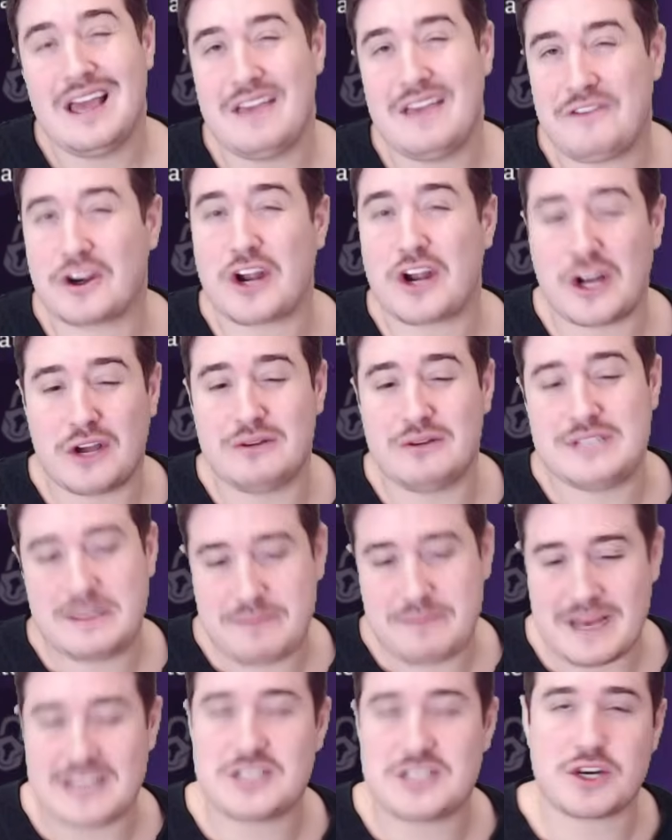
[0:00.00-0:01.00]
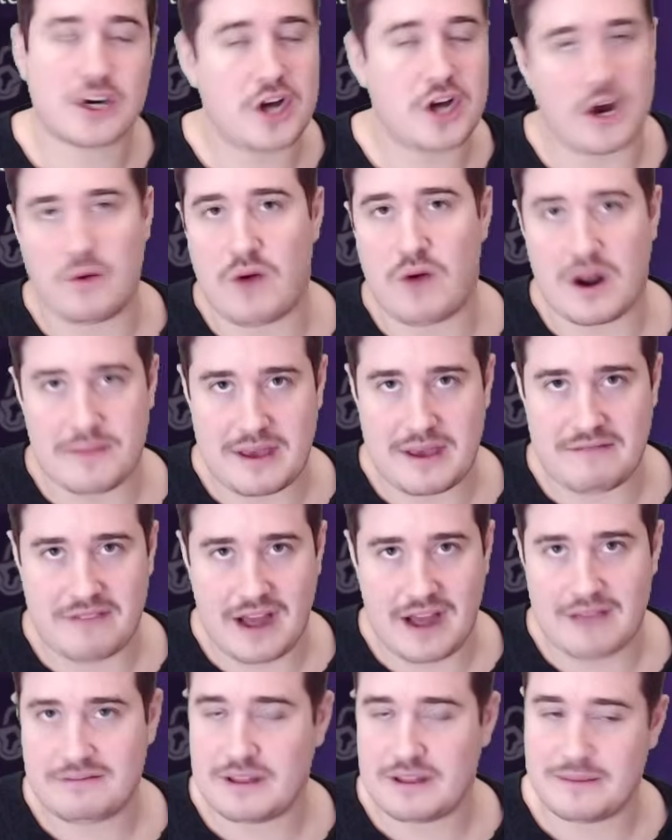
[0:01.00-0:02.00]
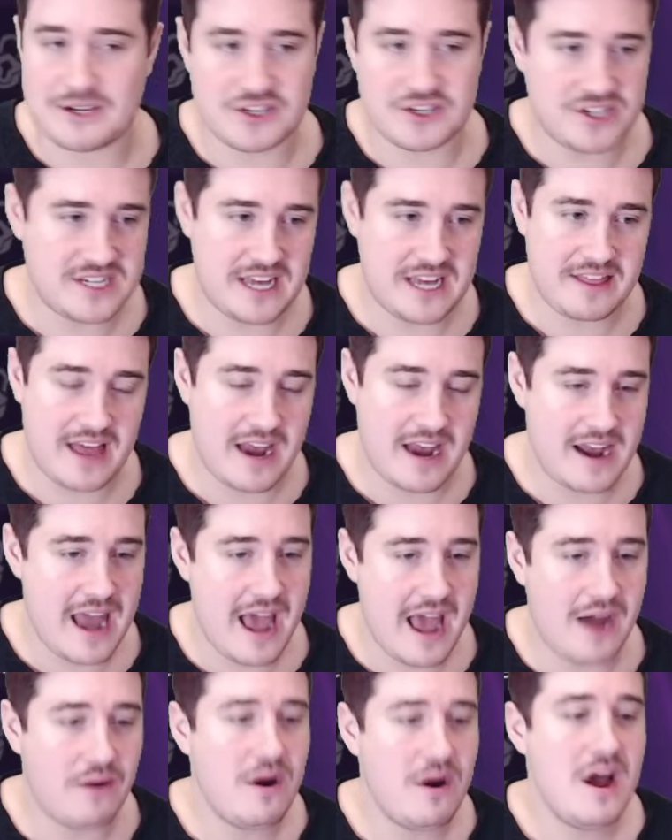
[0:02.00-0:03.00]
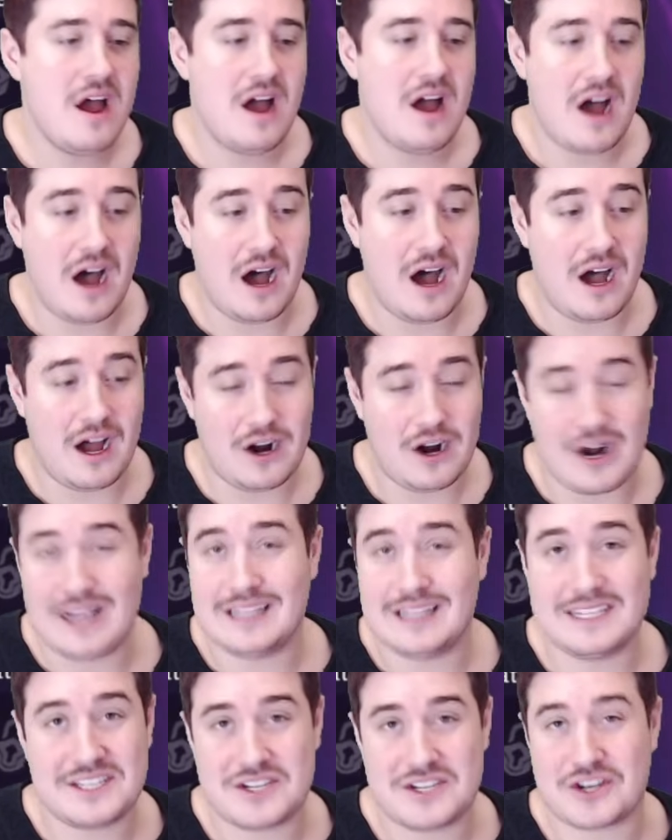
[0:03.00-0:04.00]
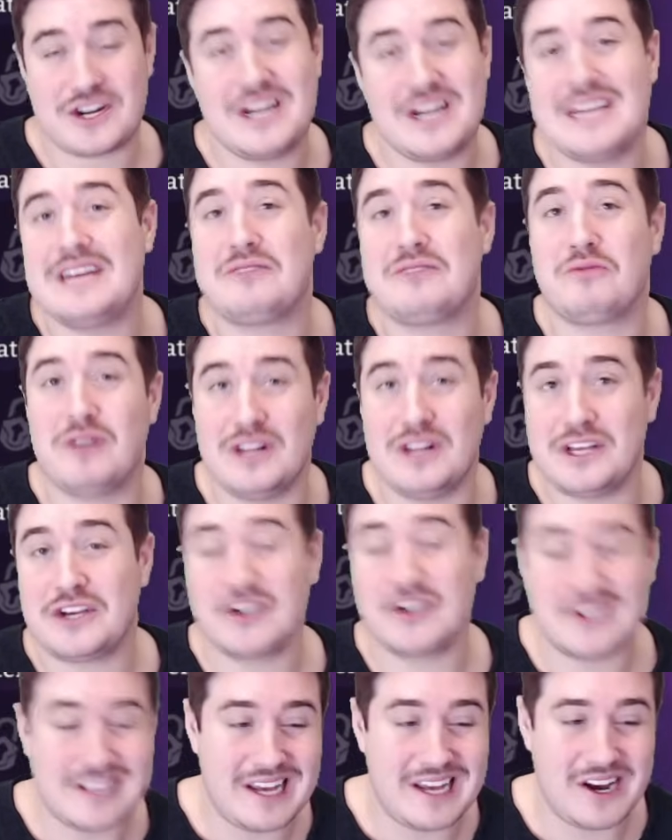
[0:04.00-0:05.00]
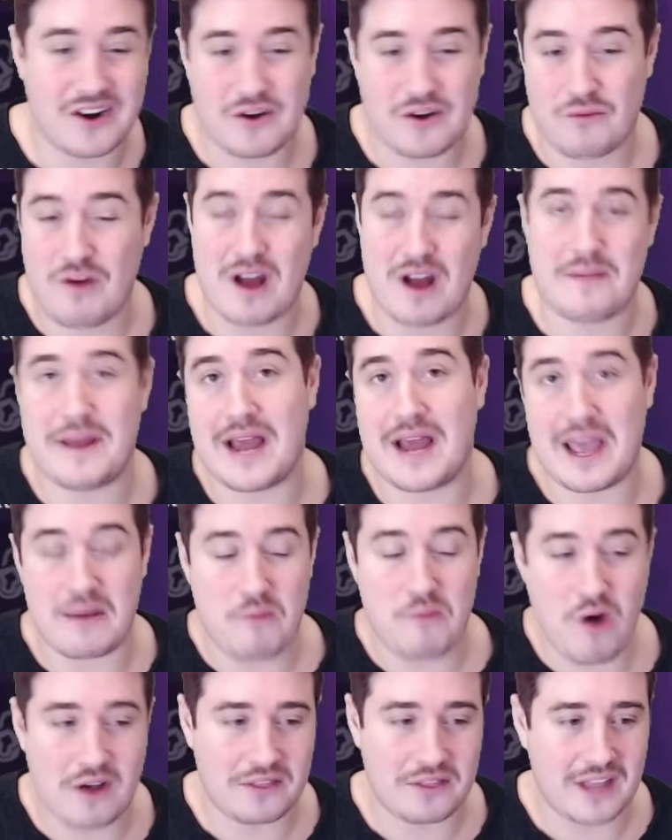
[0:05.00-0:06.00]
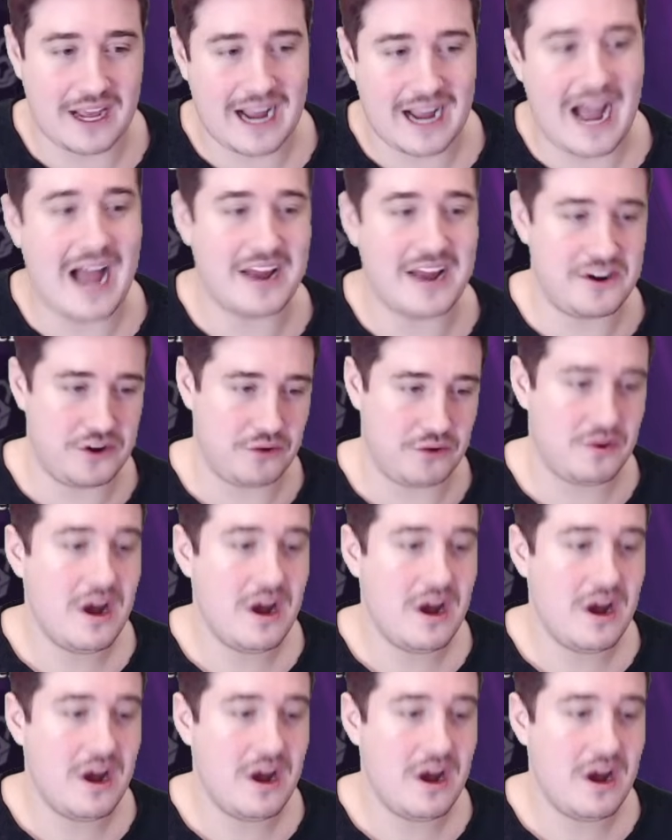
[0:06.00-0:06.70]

If you're gonna go DPS, you're gonna want him A5. Let me just say that now, uh, or at least you're gonna need really good gear to run him at A1 like I do.